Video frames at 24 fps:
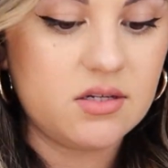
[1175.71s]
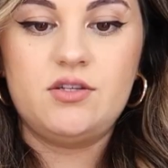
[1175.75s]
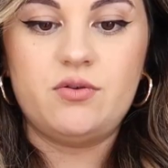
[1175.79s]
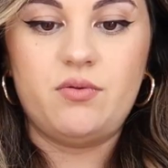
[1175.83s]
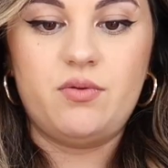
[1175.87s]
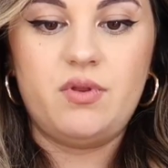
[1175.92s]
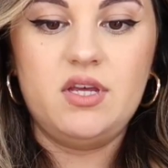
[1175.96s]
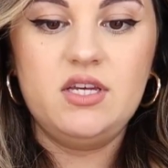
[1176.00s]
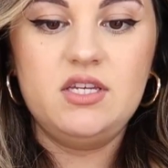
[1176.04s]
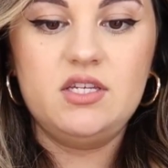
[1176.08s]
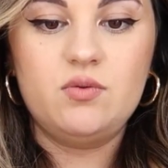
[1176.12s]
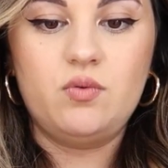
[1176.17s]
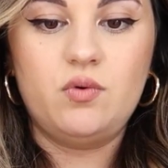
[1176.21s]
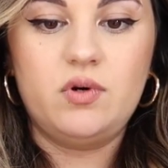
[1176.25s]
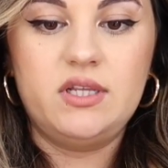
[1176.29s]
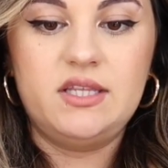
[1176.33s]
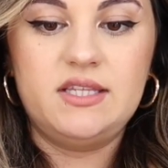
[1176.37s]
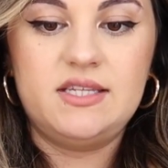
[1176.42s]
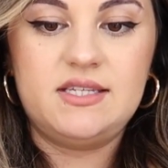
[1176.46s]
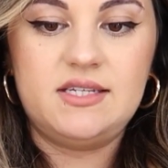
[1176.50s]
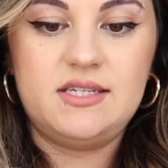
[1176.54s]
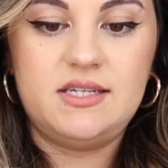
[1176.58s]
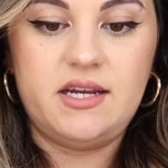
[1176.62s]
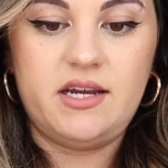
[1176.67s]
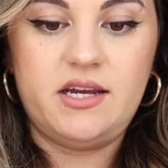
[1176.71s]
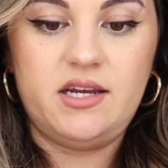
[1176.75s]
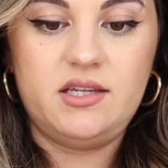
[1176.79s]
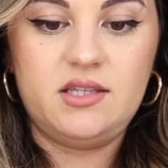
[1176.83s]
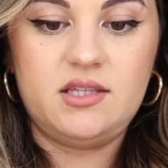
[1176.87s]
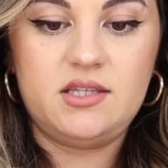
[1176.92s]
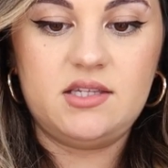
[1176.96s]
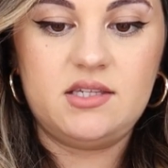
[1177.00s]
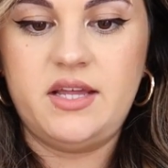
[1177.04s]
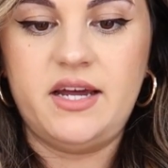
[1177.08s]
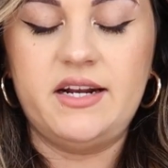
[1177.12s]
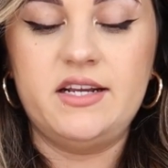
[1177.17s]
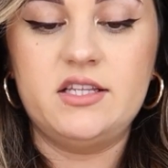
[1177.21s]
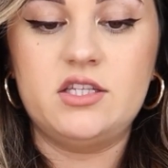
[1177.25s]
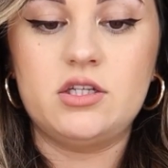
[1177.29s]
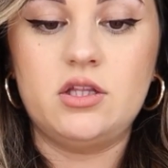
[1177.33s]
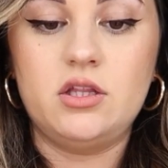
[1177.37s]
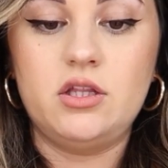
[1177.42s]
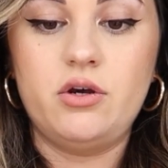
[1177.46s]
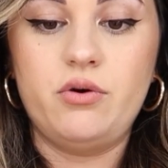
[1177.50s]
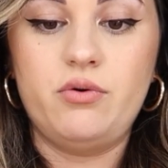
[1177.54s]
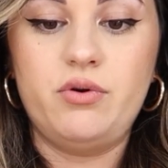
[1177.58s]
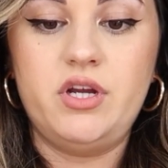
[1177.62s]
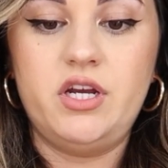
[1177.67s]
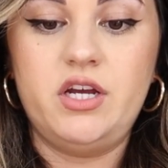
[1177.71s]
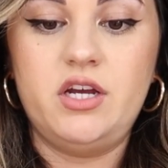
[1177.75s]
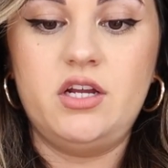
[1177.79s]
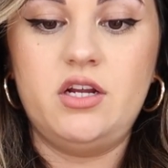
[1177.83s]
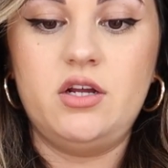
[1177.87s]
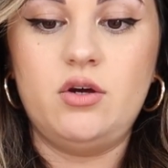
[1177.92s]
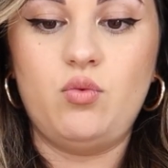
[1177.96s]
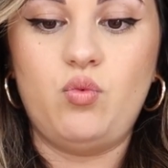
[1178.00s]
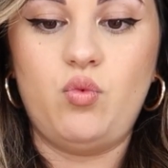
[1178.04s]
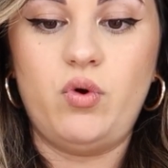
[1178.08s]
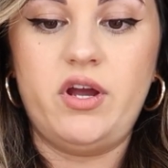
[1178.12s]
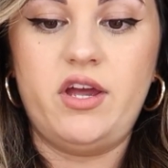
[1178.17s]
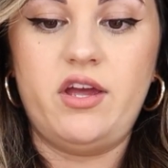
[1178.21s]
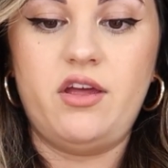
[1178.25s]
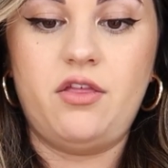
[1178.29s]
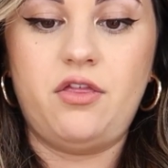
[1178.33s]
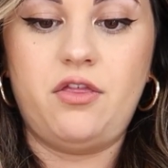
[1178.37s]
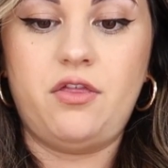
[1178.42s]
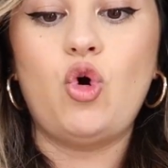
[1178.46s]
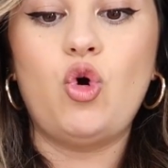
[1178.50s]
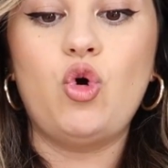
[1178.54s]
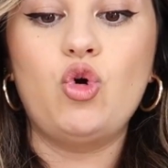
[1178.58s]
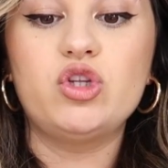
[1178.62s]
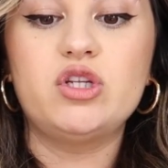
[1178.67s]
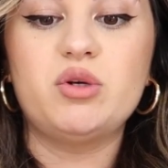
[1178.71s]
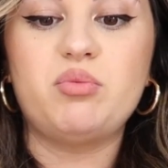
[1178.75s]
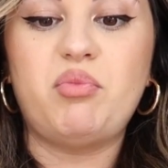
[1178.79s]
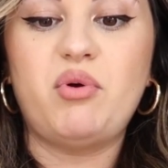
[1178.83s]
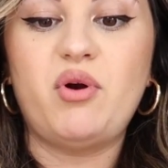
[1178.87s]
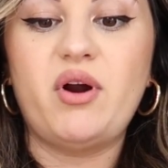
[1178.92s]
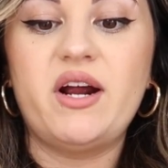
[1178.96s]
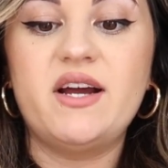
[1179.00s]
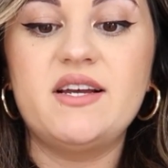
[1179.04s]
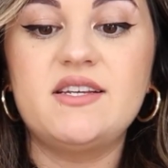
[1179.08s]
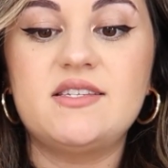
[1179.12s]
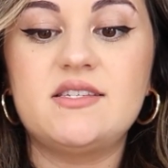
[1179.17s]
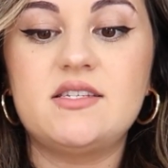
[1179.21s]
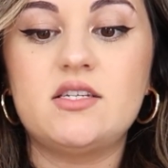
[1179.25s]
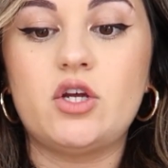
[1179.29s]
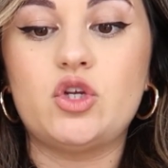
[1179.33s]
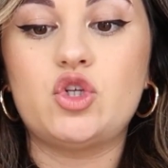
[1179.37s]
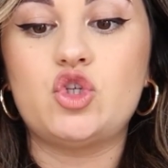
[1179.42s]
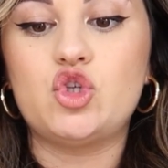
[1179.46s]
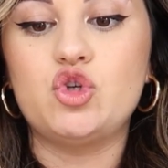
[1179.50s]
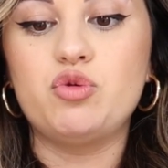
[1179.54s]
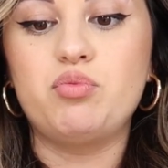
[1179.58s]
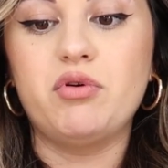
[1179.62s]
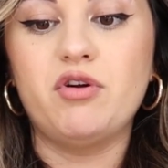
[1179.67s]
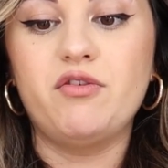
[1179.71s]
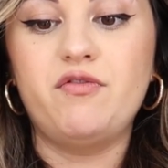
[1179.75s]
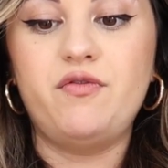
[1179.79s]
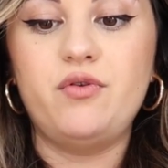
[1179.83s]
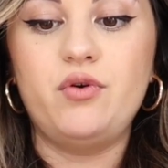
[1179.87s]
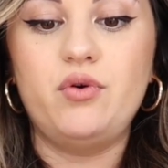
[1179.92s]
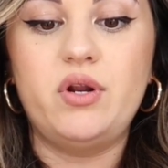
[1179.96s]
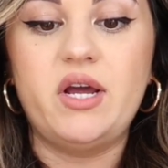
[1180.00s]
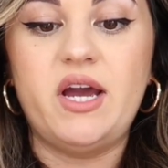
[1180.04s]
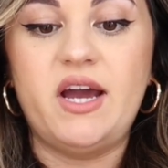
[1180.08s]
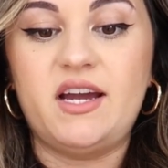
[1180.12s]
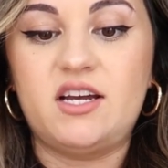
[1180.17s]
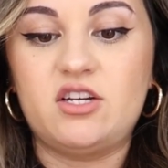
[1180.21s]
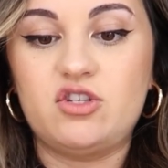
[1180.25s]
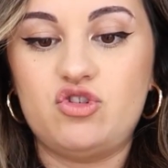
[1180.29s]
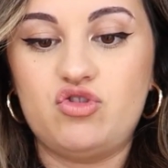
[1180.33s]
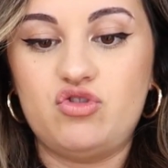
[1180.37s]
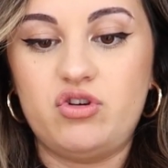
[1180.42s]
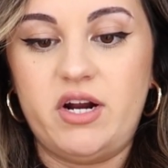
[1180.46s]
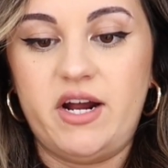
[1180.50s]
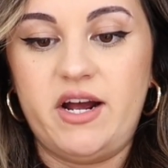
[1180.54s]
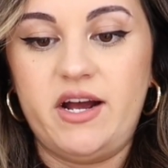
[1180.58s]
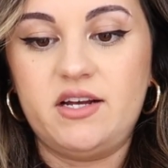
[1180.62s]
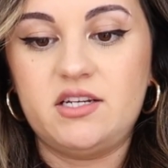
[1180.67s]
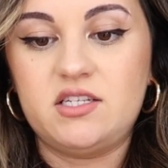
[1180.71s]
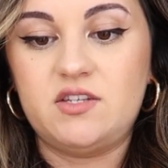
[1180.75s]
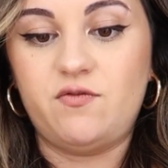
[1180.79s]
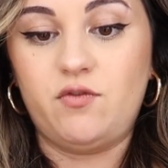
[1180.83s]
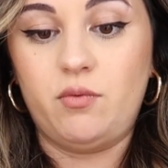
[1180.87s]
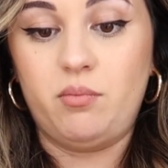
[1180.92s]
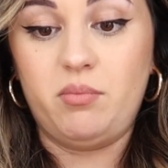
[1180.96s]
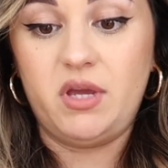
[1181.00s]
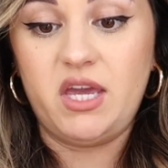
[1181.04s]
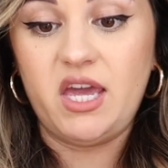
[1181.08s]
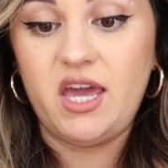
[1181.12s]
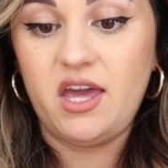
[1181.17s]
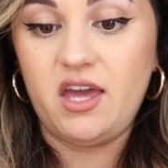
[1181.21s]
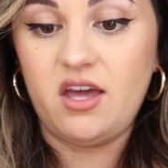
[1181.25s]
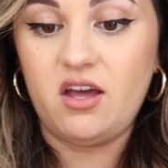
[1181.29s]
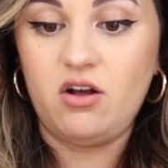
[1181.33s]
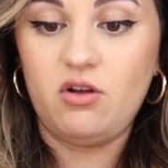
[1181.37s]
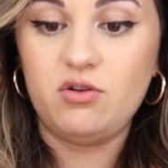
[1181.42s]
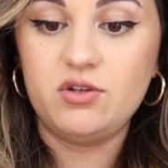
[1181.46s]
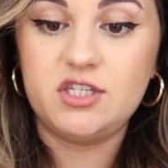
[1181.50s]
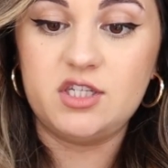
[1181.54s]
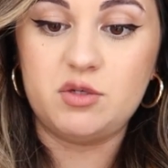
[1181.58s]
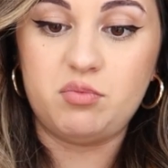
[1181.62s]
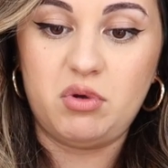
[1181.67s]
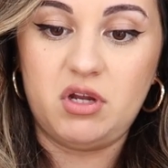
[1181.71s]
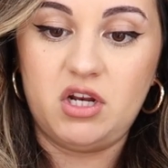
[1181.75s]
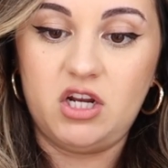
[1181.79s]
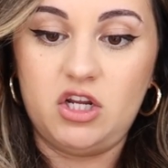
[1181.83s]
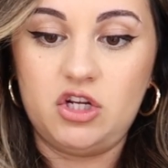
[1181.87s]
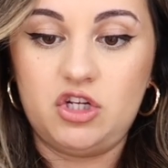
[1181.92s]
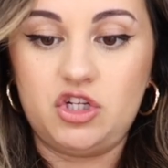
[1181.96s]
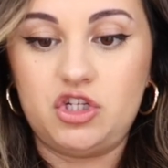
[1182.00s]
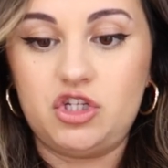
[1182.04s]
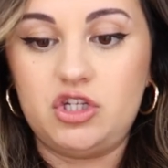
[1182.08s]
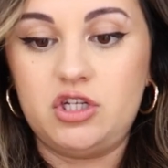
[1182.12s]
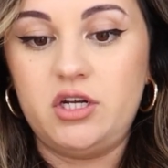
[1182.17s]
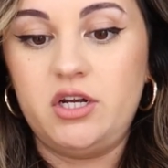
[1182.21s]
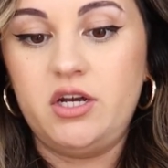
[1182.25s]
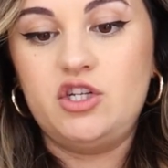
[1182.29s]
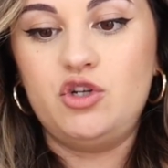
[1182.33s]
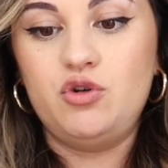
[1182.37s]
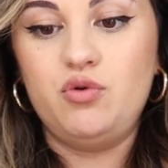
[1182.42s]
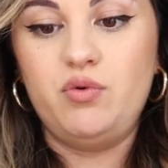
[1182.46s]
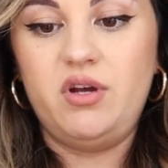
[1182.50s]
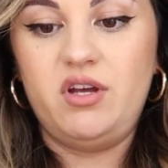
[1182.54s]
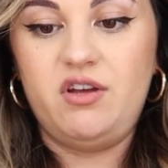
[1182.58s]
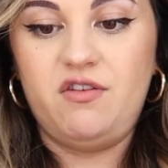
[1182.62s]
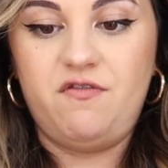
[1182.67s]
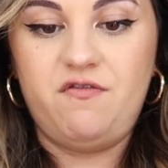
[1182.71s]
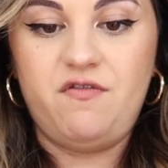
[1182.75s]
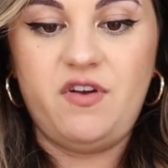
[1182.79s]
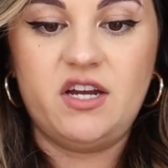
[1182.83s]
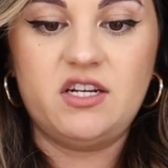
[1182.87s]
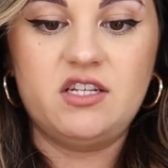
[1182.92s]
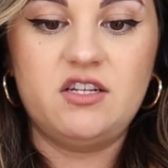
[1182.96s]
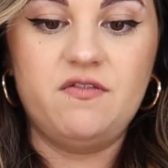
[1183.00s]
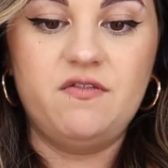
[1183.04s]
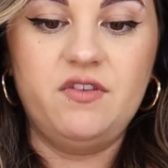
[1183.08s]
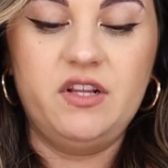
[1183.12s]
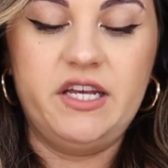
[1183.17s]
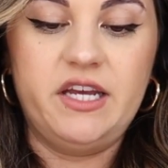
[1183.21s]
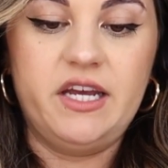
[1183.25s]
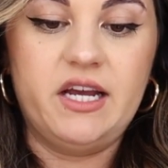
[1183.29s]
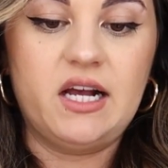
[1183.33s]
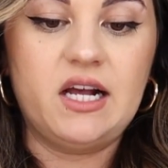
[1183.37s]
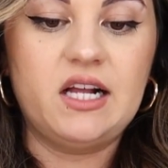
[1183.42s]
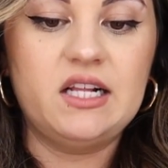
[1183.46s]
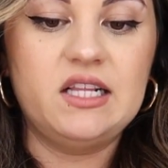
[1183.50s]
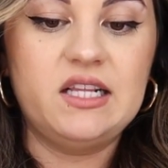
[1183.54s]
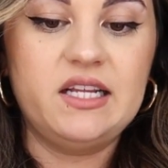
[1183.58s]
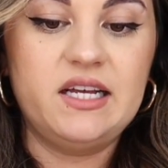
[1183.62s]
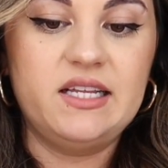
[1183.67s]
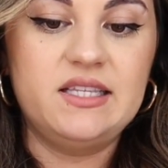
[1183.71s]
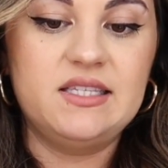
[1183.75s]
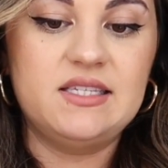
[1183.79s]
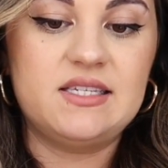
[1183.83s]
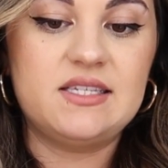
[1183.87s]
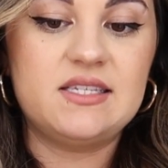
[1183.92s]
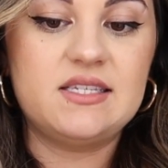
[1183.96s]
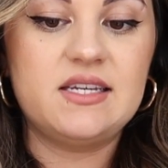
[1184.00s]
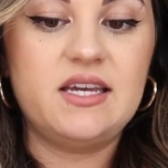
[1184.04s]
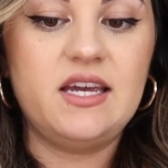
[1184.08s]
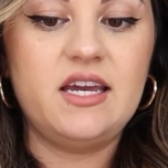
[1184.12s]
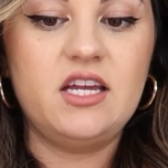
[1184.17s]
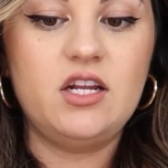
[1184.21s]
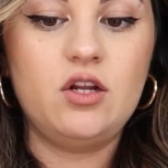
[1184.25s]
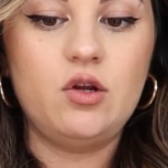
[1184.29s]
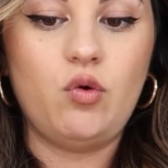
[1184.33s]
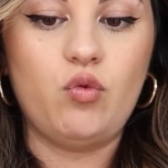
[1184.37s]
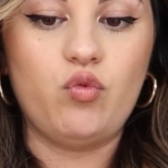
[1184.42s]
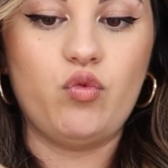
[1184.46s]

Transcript: So this one states that it's loaded with cold press superfood extracts from kale, spinach to effectively cleanse skin,